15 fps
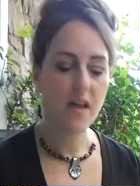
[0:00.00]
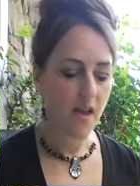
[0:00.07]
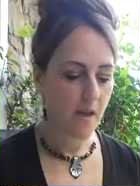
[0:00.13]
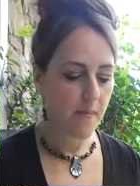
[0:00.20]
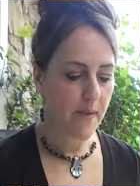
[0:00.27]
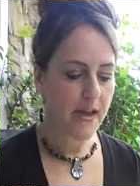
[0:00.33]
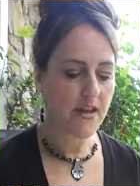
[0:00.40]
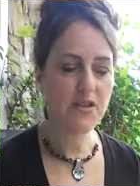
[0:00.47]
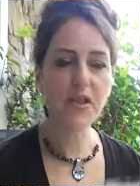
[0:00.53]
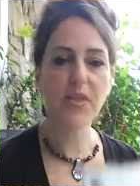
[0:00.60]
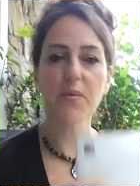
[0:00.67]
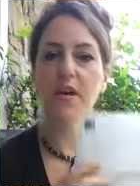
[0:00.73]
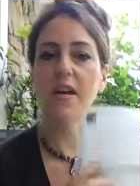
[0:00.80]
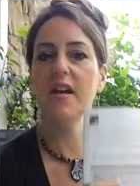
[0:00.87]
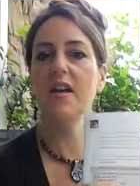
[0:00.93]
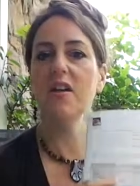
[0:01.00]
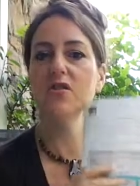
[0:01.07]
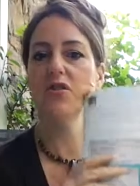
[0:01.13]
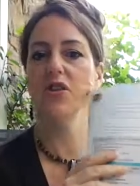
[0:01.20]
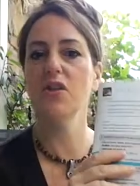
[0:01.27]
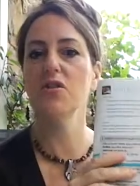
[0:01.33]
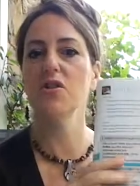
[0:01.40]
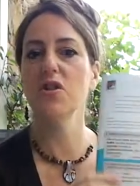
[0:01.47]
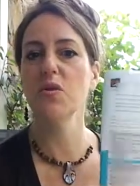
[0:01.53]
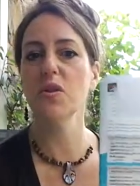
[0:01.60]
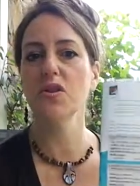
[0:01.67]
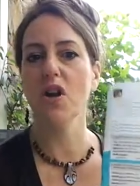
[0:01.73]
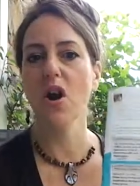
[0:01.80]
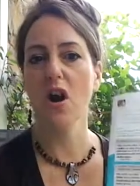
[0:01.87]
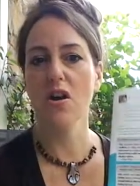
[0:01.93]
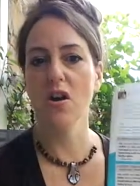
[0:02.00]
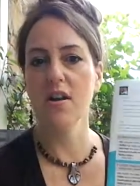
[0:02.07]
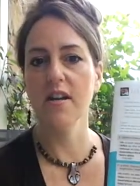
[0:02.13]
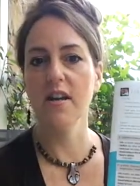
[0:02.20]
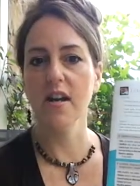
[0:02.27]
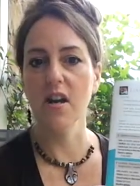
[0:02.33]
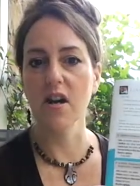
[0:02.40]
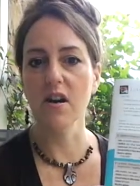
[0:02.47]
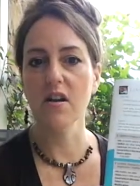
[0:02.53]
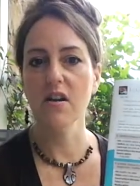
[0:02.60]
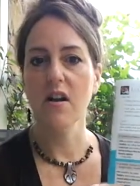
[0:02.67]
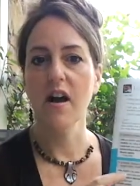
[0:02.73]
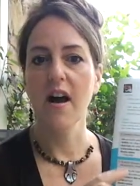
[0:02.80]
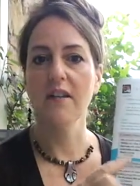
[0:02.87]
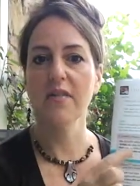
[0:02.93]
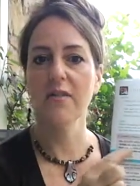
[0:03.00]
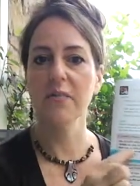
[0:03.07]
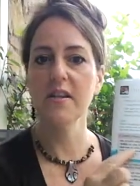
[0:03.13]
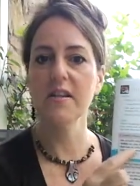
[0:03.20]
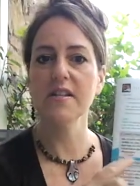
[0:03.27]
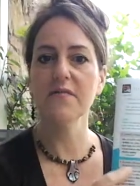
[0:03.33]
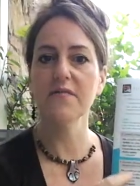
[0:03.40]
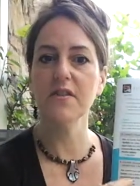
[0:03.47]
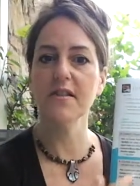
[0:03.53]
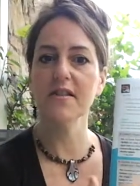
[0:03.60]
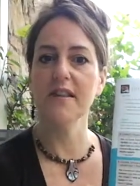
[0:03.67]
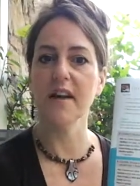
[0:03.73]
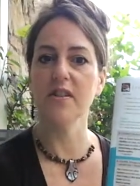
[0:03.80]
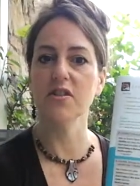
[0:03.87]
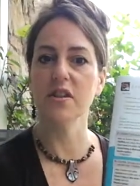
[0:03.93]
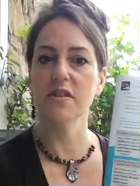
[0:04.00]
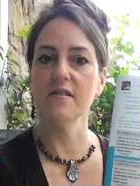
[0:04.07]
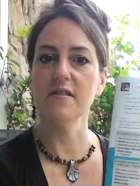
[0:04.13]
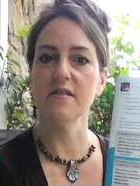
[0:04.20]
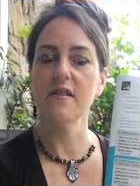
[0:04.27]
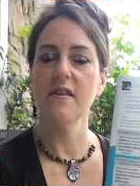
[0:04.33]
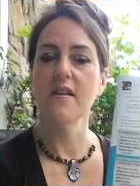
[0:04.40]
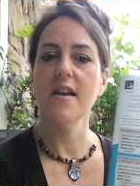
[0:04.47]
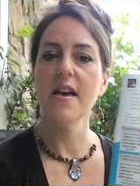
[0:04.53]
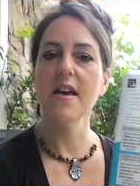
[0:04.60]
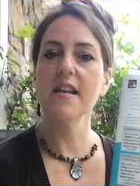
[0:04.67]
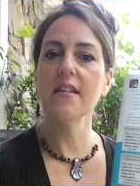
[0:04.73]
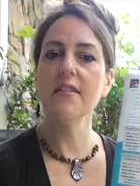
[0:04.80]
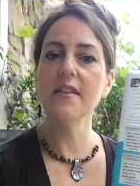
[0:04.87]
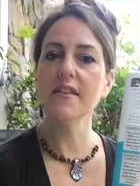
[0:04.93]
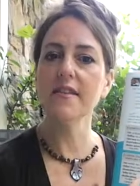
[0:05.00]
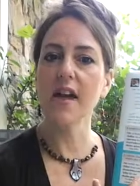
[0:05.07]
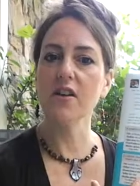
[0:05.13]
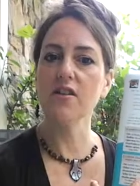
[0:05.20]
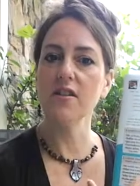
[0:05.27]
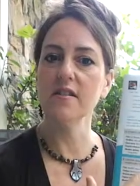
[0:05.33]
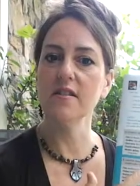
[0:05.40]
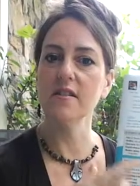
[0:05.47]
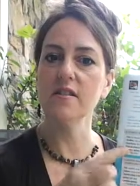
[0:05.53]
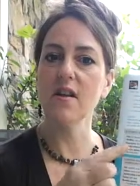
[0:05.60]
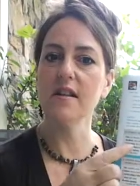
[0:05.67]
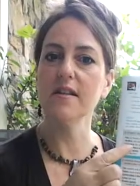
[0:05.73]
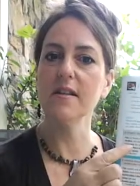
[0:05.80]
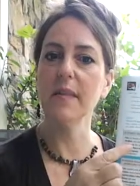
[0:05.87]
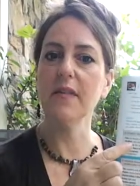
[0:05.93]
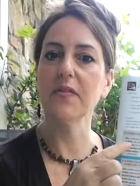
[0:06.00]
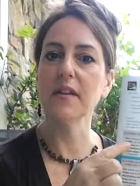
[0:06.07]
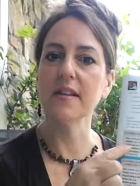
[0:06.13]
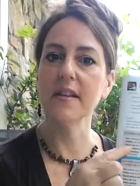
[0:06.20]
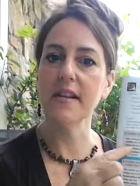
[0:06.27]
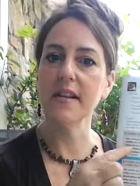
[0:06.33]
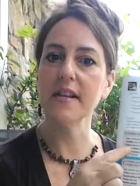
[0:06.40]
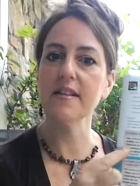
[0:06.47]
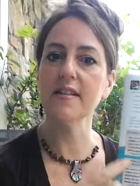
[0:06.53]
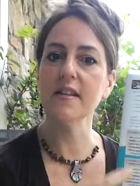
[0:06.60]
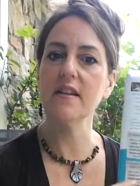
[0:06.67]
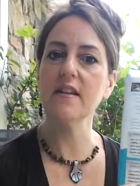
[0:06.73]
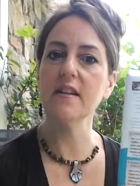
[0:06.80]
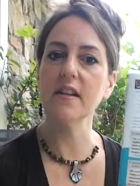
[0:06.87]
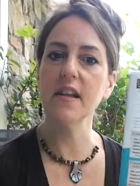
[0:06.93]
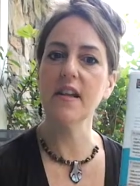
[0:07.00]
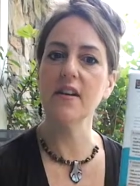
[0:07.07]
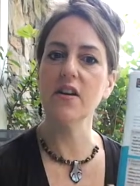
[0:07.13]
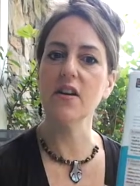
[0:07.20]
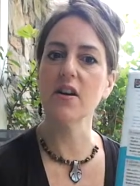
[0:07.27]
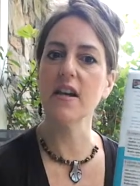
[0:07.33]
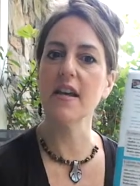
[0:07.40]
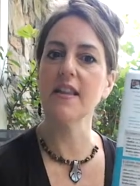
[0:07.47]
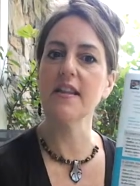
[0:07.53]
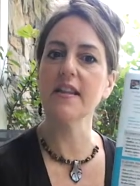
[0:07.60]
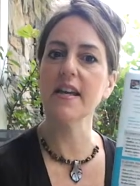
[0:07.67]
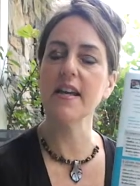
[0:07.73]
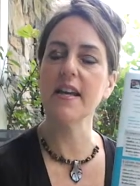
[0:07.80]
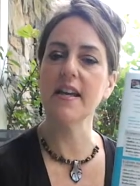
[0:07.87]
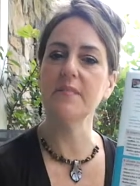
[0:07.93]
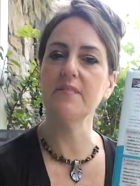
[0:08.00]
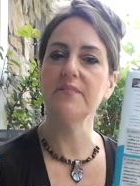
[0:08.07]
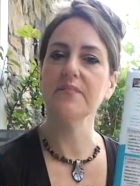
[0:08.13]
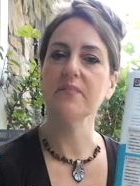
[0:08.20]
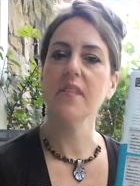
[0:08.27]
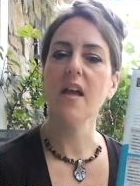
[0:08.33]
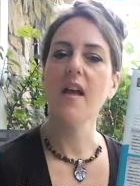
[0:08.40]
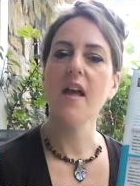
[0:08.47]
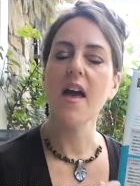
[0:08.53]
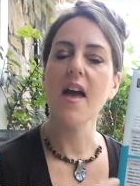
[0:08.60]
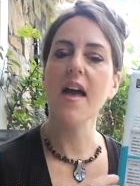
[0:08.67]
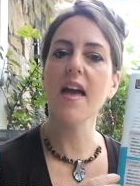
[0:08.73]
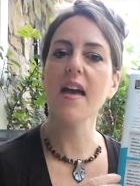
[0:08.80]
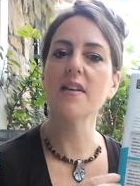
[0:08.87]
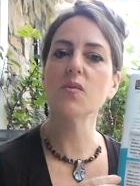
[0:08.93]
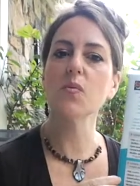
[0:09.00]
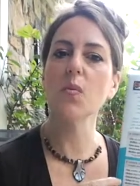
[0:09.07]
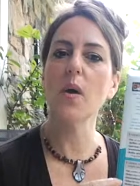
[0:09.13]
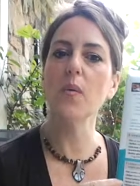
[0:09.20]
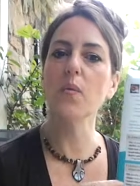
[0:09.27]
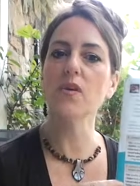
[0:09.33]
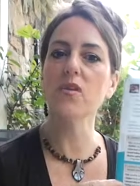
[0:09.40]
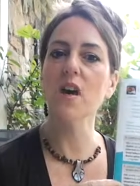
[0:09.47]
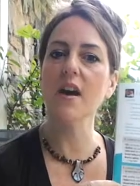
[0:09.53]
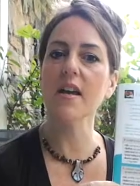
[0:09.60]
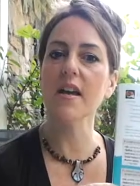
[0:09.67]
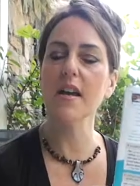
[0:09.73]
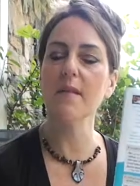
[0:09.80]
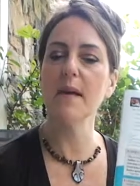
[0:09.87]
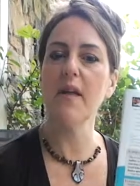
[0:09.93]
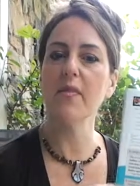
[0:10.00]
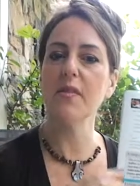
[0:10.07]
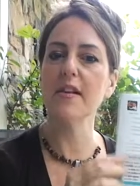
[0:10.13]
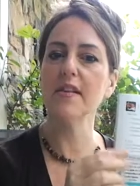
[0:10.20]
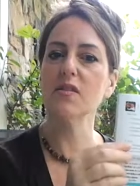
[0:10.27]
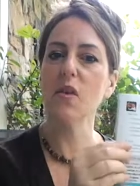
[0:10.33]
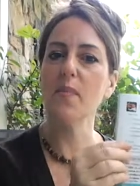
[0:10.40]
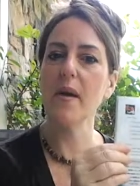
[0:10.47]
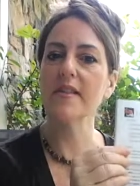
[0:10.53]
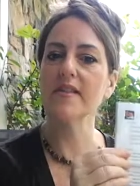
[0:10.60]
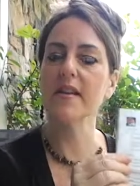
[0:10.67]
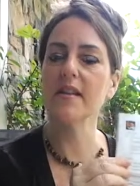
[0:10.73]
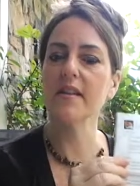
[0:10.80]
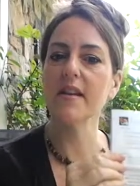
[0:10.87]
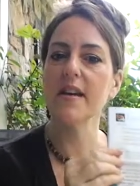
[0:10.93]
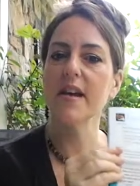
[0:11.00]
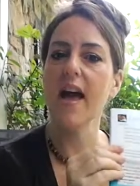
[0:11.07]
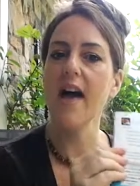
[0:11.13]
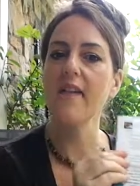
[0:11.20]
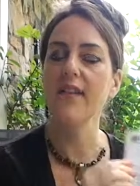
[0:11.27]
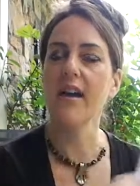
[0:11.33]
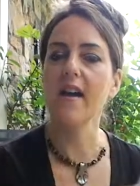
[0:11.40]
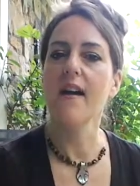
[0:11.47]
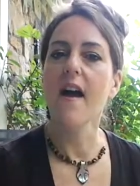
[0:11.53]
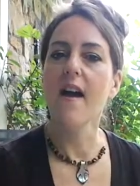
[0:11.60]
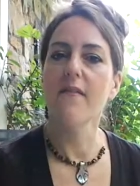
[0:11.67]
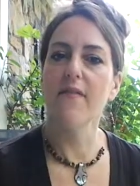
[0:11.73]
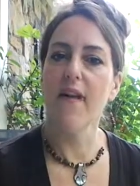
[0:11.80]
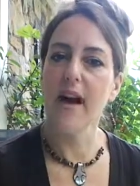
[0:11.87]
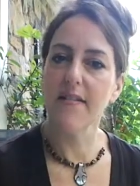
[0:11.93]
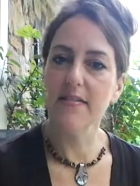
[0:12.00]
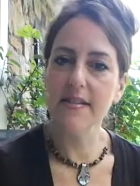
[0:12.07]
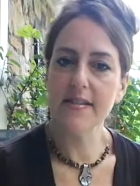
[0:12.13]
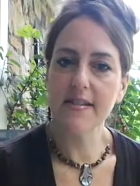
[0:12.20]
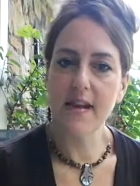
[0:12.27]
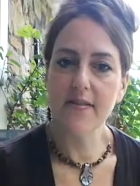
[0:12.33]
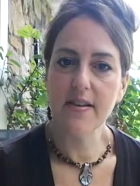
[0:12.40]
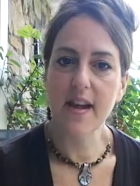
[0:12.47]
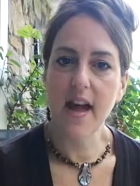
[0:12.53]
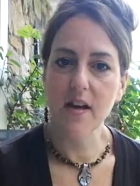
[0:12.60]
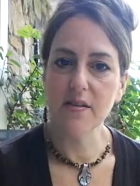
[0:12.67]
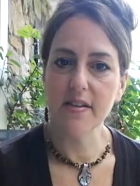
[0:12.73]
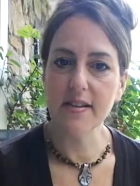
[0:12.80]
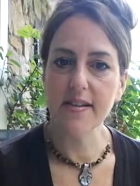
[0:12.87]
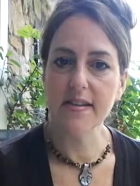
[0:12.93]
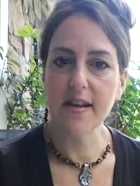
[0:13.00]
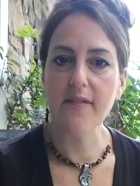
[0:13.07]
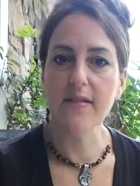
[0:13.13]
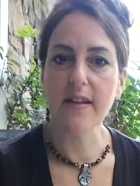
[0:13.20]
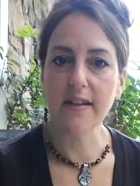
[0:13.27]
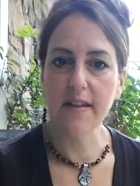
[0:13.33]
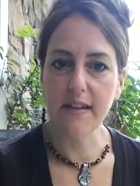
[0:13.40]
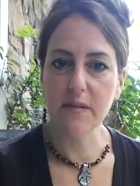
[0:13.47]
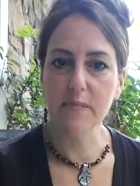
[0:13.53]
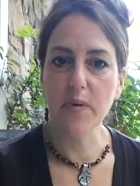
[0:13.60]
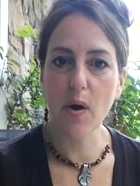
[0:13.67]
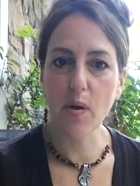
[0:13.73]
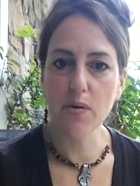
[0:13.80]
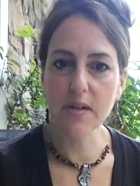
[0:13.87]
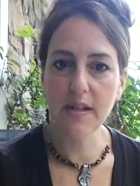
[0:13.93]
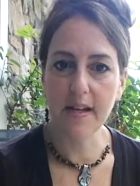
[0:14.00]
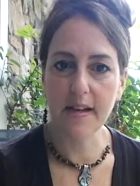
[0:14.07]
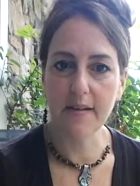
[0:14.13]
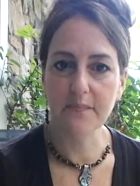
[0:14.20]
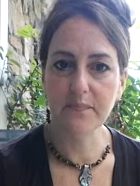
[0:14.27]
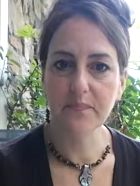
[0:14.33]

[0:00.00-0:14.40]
Page 3 shows you a chart on here of 3 different sections. And in these sections, it talks about the leanest, the leaner, and the lean. And when we're talking about this, you're basically having 5 to 7 ounces of a lean protein.